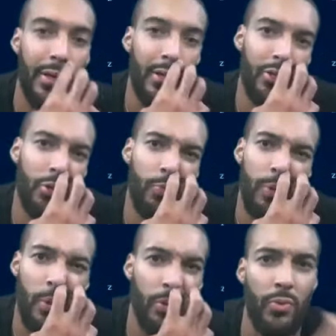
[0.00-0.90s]
So, you know,
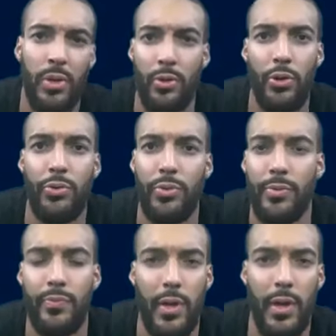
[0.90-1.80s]
people don't really know you.
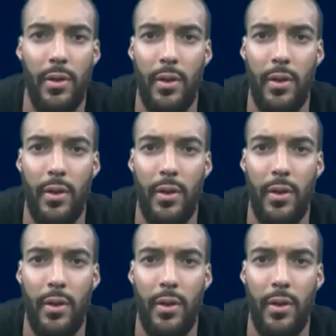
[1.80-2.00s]
And,